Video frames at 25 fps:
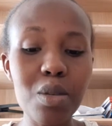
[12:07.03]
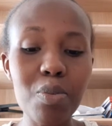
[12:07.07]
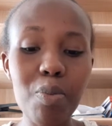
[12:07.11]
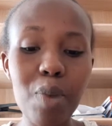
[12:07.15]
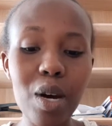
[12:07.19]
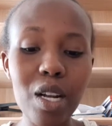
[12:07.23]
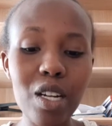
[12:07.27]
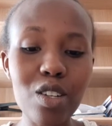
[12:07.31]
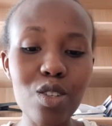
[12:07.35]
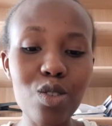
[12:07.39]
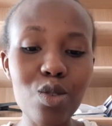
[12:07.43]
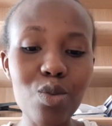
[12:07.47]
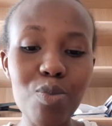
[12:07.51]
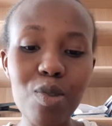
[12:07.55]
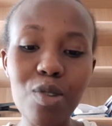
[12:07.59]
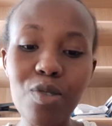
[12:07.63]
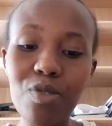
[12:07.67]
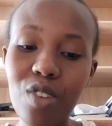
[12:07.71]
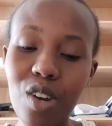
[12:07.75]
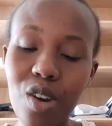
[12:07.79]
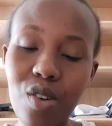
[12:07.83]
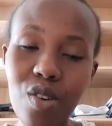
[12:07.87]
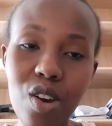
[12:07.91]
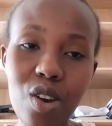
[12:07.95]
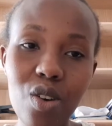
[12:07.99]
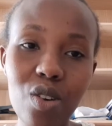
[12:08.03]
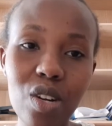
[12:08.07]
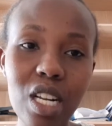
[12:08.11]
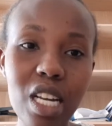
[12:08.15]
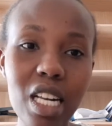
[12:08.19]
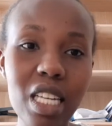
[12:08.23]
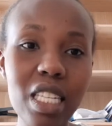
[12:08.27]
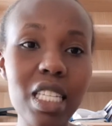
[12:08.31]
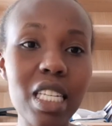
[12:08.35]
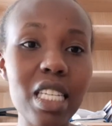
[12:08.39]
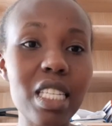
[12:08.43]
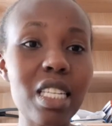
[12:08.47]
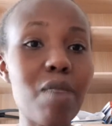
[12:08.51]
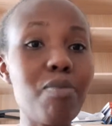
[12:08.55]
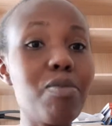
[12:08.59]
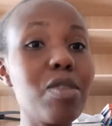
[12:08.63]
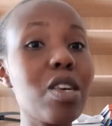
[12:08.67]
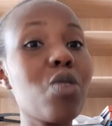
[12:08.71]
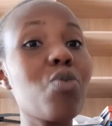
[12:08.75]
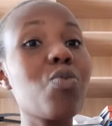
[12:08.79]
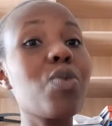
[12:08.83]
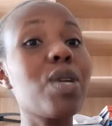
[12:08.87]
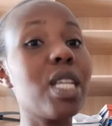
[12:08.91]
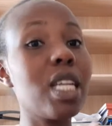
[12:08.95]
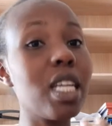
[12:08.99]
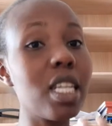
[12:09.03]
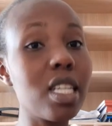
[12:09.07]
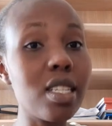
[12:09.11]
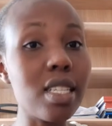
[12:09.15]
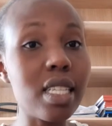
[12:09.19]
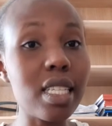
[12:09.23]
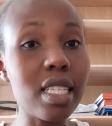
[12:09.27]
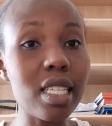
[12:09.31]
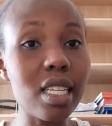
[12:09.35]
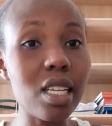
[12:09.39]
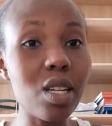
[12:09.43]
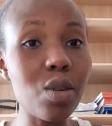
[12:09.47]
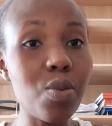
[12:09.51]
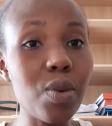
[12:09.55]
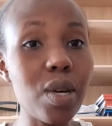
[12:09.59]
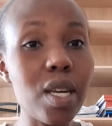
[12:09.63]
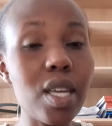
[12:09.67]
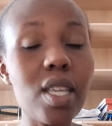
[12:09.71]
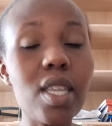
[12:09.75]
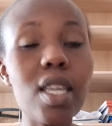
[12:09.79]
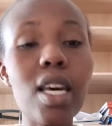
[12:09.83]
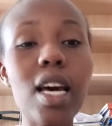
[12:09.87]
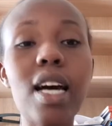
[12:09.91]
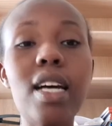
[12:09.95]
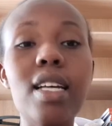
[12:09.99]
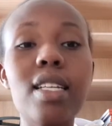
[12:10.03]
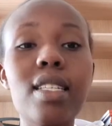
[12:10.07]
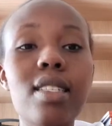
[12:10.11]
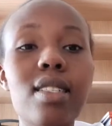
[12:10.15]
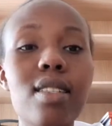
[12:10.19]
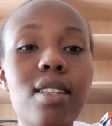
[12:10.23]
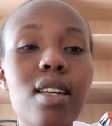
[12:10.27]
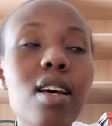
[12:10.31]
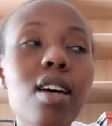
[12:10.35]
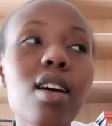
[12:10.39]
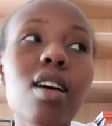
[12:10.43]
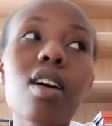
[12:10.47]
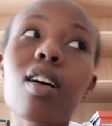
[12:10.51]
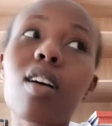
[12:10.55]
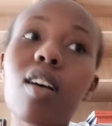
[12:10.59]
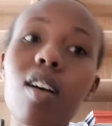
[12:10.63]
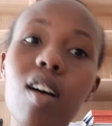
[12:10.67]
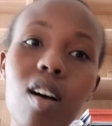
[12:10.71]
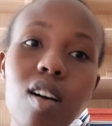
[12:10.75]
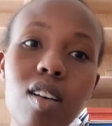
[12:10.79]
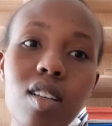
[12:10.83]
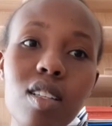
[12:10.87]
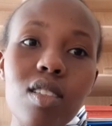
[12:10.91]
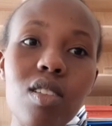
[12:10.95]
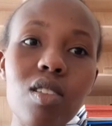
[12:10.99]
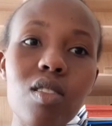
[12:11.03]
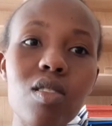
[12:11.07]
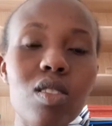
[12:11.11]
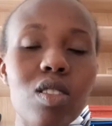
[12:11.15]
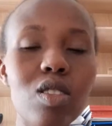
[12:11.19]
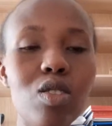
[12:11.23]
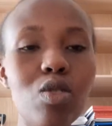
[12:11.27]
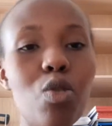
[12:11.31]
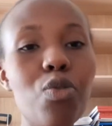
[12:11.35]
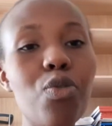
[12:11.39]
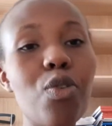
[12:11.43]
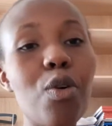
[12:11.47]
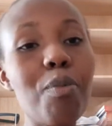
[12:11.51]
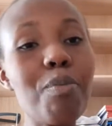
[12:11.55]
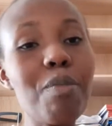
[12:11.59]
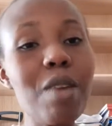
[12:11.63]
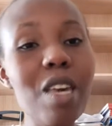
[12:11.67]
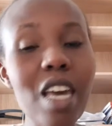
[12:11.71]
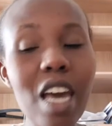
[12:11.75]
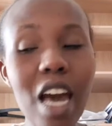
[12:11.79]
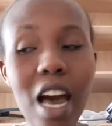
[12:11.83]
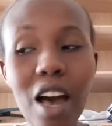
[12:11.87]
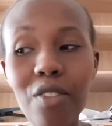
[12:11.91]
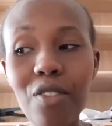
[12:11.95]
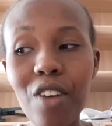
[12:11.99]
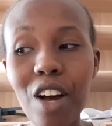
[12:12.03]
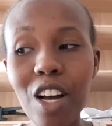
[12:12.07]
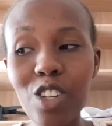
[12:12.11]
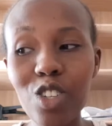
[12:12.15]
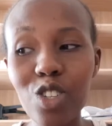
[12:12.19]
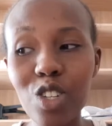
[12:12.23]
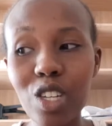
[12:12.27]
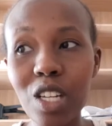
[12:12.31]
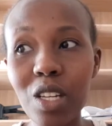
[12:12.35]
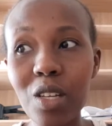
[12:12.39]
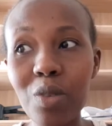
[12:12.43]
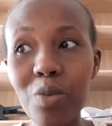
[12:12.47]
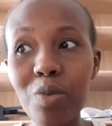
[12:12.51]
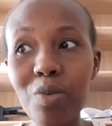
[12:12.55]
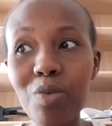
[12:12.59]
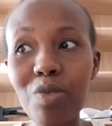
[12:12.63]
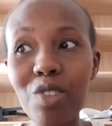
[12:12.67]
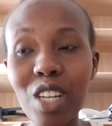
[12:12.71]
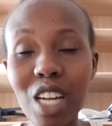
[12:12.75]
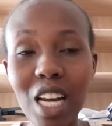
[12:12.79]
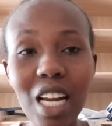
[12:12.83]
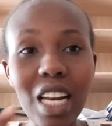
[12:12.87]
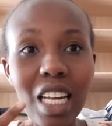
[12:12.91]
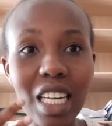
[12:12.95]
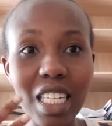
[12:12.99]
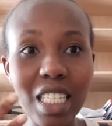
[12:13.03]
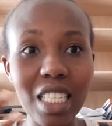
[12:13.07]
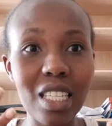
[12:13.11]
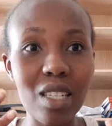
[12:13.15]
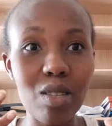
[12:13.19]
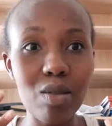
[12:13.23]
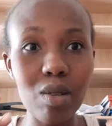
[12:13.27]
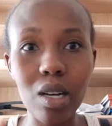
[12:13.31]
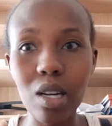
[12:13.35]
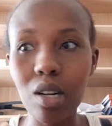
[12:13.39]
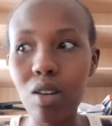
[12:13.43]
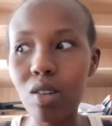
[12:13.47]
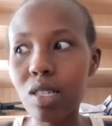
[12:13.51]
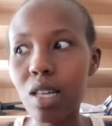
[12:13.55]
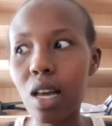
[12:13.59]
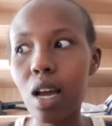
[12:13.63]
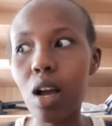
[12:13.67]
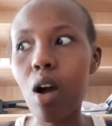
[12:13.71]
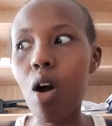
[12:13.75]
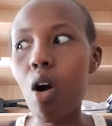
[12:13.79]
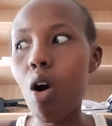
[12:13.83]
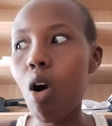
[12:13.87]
But to be very honest, it's something we need to deal with as ourselves. So for me, I've actually realized this weekend, I was like,